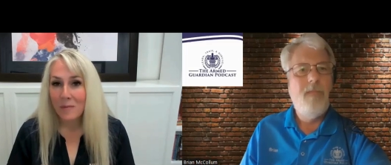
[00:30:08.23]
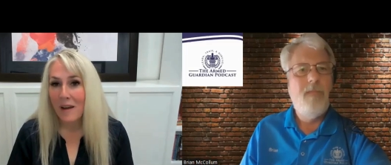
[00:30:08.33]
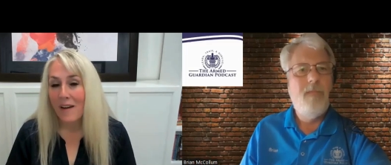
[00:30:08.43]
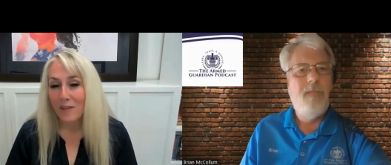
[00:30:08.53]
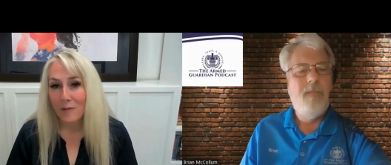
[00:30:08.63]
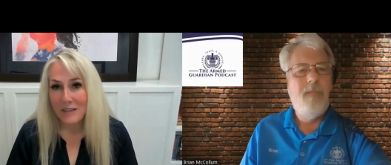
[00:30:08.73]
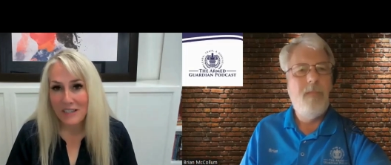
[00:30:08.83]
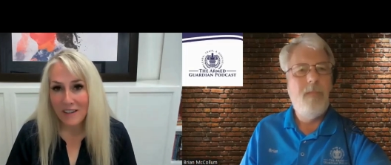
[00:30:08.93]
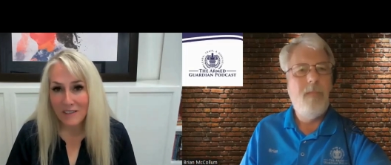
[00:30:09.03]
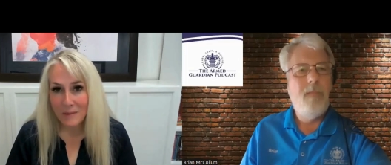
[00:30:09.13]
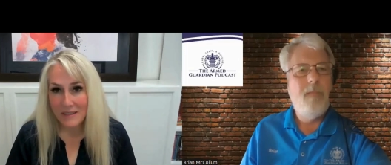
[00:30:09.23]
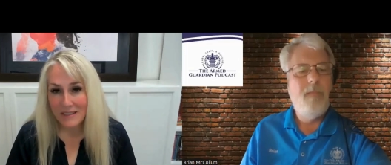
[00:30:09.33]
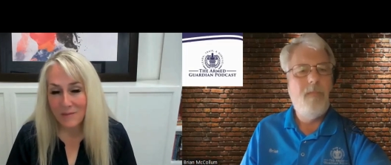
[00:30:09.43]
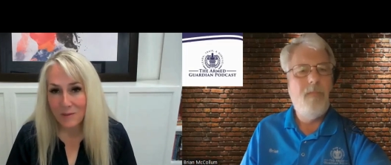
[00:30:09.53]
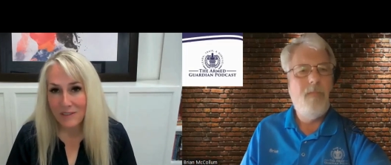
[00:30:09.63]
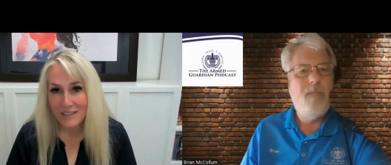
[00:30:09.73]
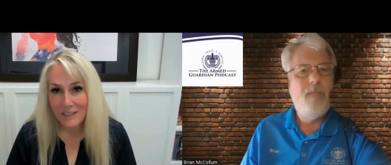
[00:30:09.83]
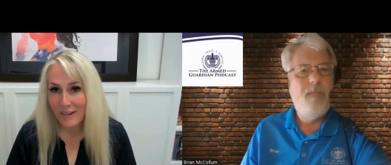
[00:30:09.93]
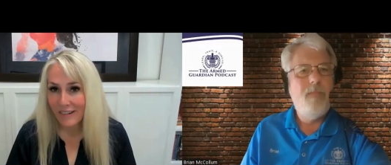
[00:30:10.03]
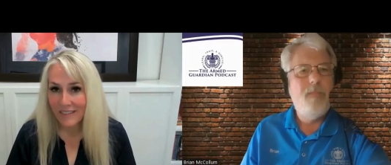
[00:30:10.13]
Speaker 1: have her reach out to us and we'll
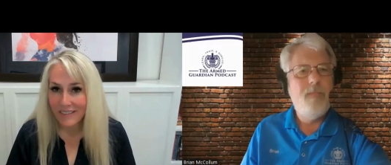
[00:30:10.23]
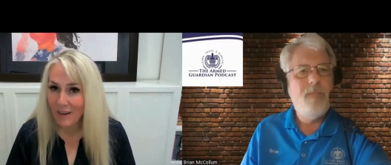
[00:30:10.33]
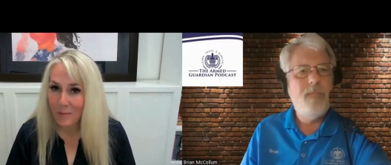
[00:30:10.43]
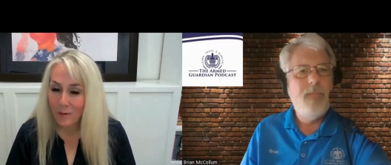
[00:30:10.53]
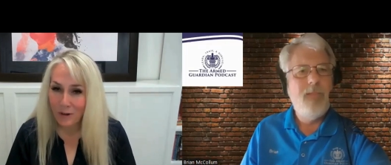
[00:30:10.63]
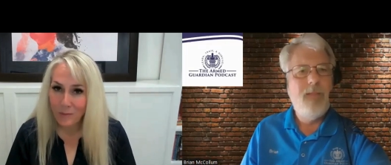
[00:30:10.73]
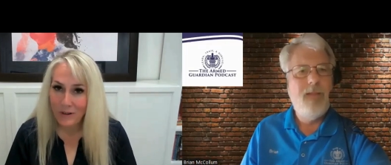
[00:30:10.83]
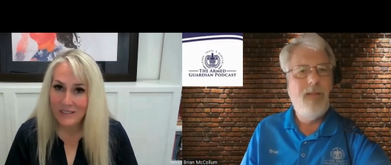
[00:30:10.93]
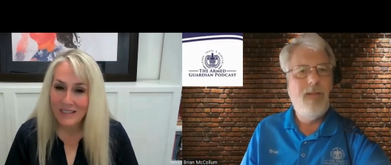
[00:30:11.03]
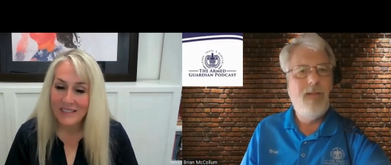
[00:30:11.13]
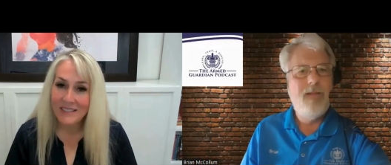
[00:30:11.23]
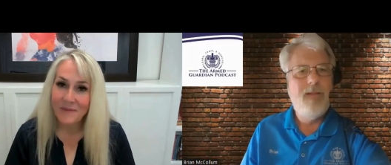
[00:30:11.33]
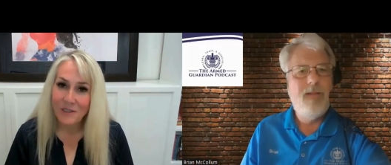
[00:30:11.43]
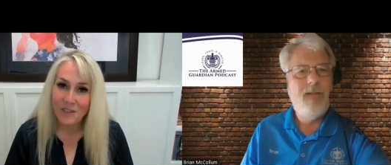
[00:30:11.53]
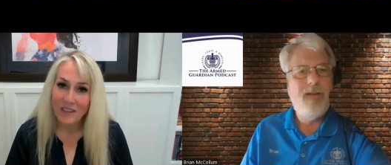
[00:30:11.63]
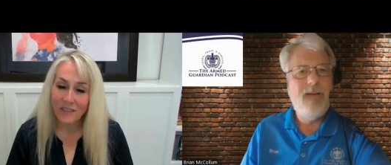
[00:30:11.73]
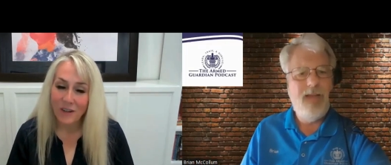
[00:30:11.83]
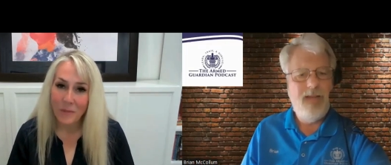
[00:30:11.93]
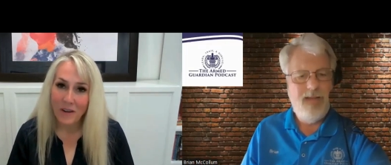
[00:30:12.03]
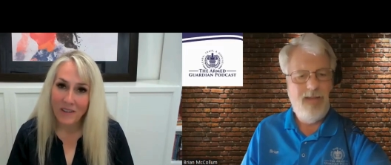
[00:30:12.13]
start her on the onboarding process she can
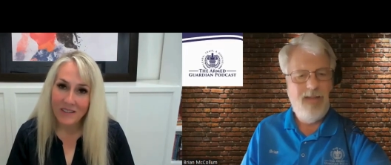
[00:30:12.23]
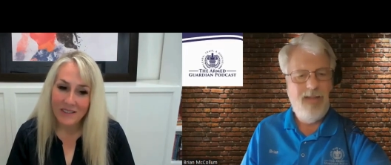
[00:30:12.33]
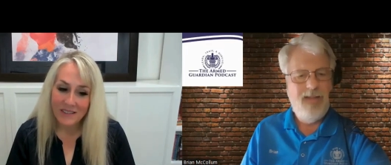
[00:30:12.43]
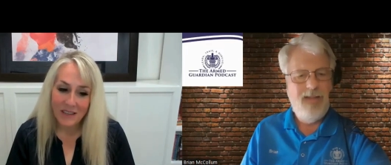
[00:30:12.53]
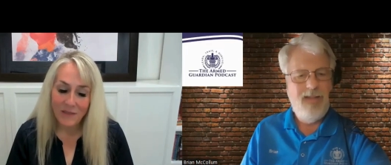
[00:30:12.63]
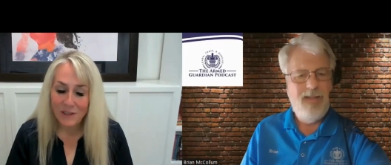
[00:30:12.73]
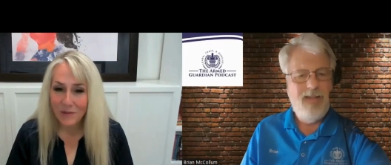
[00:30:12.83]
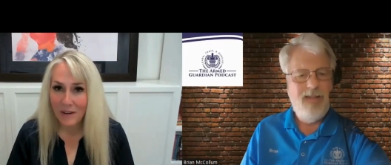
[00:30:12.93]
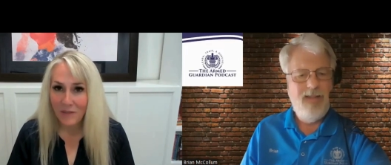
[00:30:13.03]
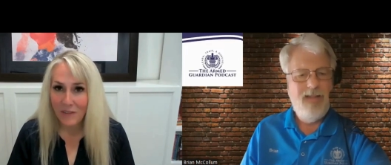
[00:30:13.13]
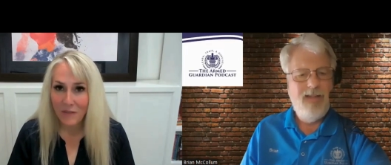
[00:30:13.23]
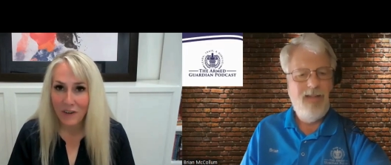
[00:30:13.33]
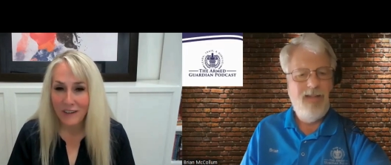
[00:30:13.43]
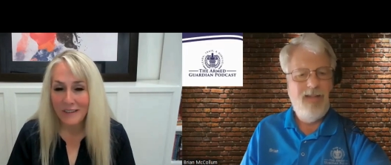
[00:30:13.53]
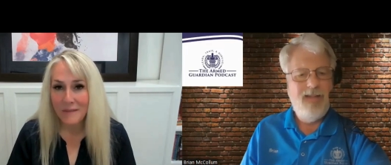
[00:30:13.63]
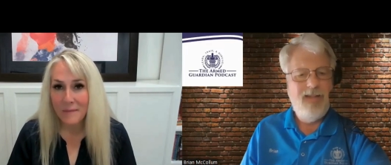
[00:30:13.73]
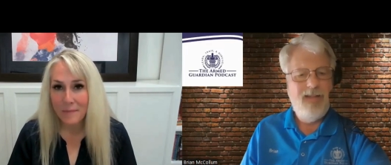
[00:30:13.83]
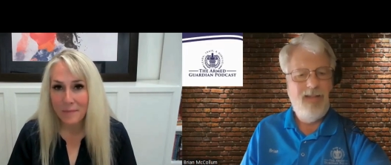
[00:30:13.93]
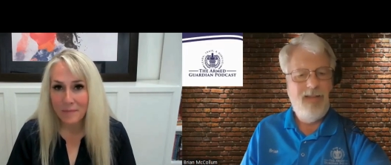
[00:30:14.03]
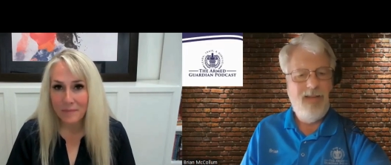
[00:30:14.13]
learn about us and see if it's a right fit for her
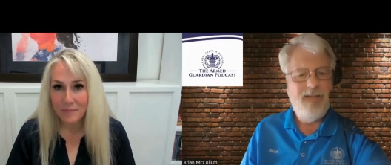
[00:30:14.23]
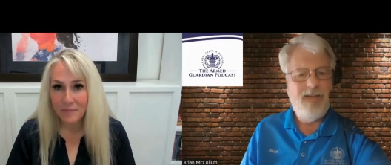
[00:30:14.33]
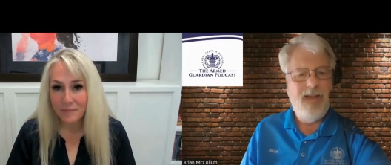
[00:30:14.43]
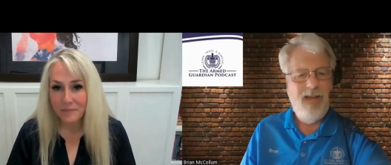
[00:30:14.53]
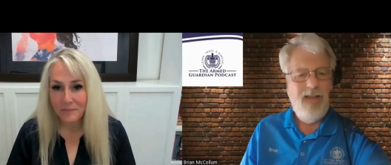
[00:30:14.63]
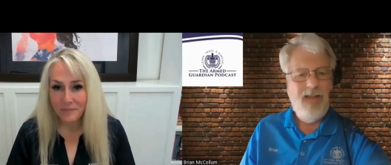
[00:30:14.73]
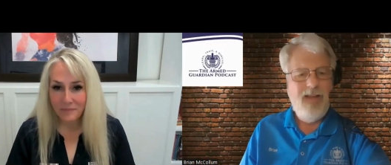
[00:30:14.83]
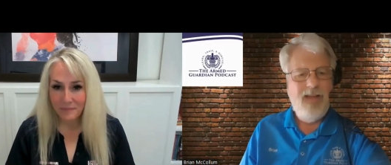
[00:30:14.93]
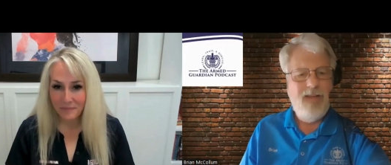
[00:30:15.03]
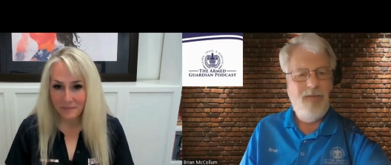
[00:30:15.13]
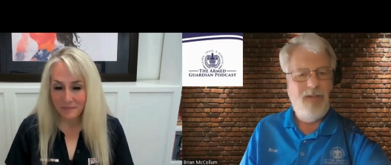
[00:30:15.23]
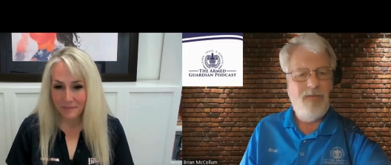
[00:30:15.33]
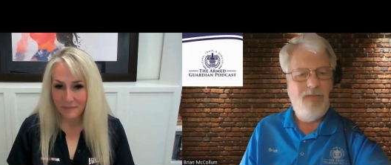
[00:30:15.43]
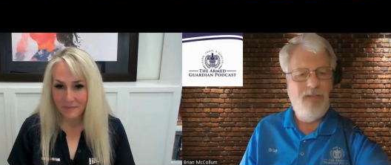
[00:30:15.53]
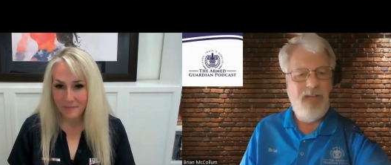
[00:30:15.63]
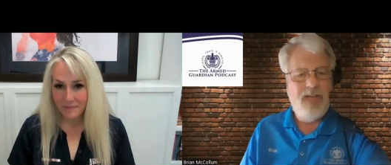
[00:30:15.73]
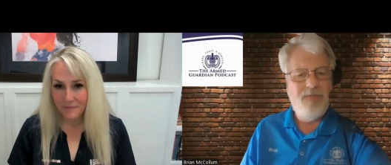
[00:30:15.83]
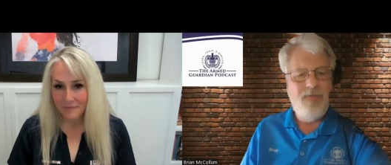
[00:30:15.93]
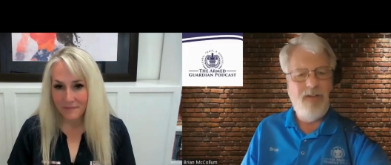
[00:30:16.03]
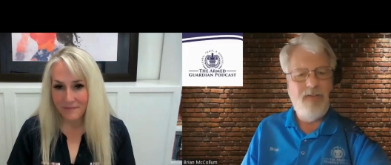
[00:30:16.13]
Speaker 2: Okay. Yeah, that was that was the next
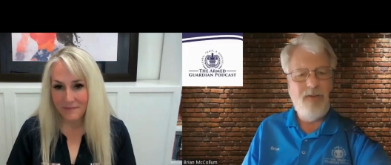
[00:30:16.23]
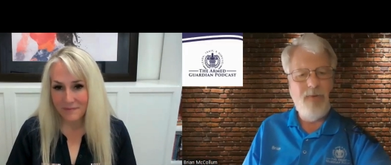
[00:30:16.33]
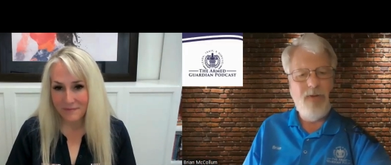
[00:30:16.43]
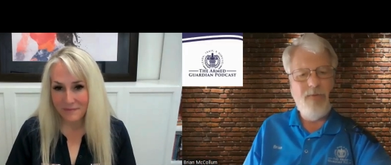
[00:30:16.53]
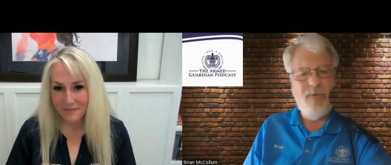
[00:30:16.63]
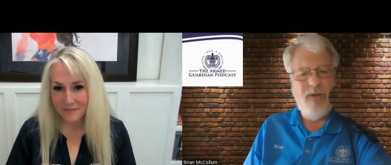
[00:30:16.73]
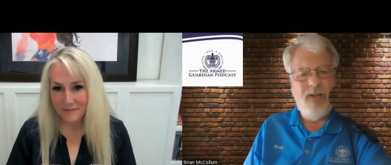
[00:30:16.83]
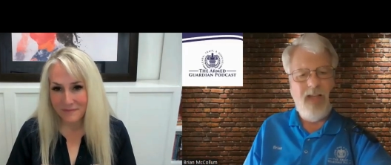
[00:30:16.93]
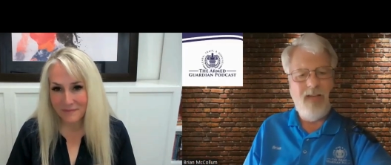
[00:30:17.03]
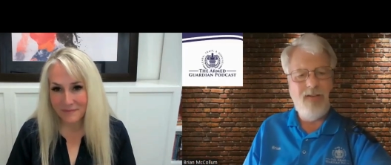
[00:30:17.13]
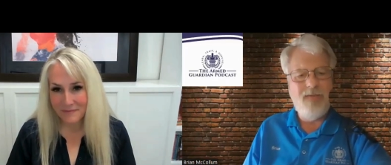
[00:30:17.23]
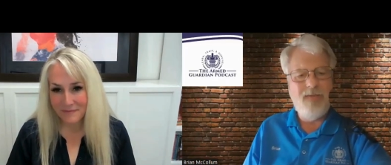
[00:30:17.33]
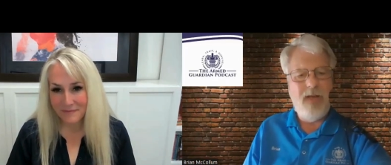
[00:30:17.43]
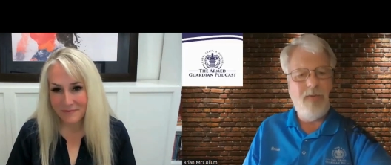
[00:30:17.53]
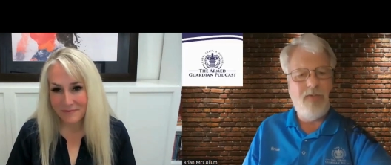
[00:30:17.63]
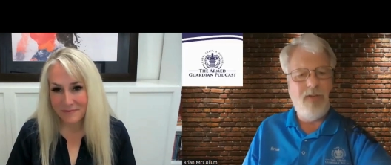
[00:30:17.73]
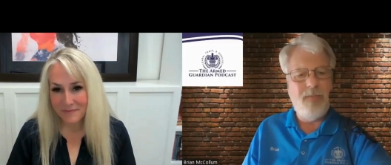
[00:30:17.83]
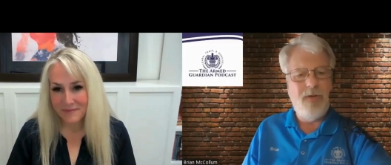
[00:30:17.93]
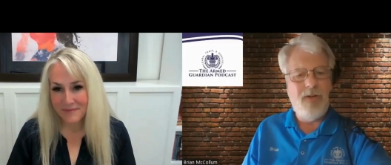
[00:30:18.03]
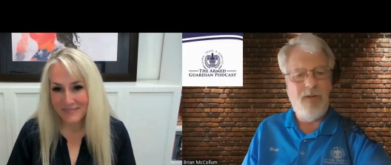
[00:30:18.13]
one. If there wasn't one, how how would
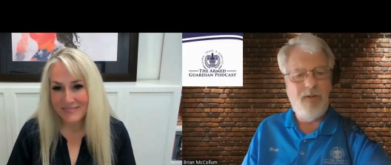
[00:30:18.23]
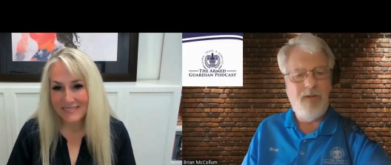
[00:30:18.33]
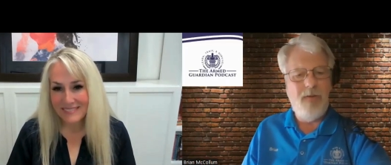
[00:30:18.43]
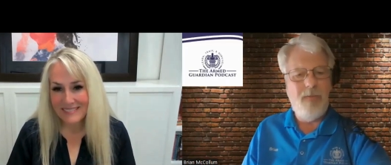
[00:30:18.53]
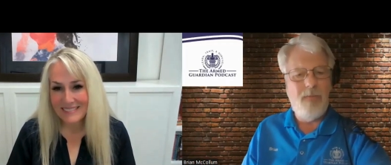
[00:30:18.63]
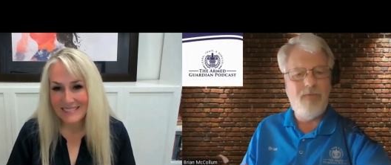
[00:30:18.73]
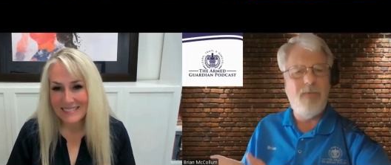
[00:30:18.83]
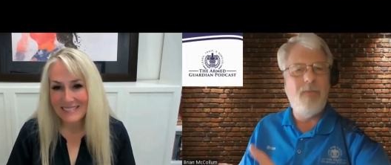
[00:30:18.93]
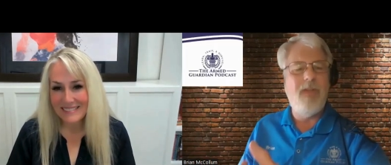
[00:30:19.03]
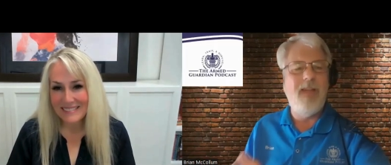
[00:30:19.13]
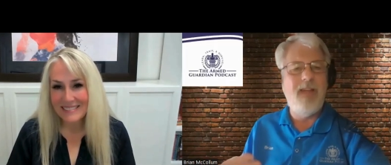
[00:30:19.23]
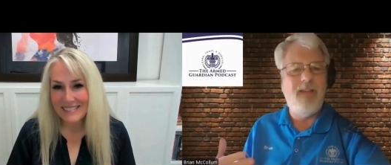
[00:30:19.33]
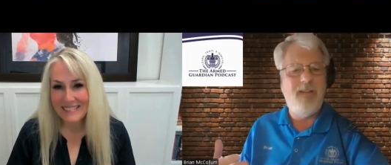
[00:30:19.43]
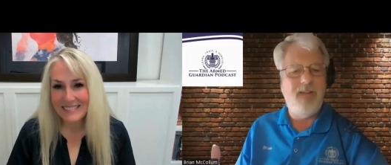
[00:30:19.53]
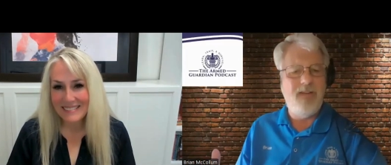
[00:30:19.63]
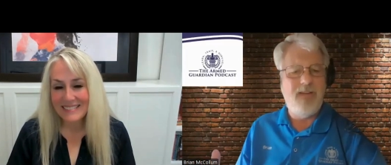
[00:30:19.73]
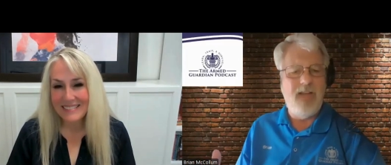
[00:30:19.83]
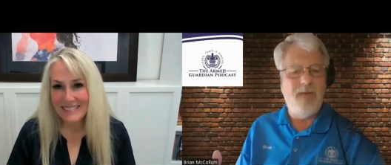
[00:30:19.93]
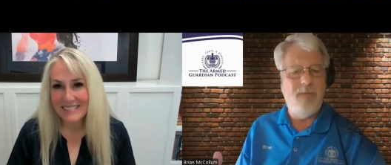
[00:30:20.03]
someone look up? And you kind of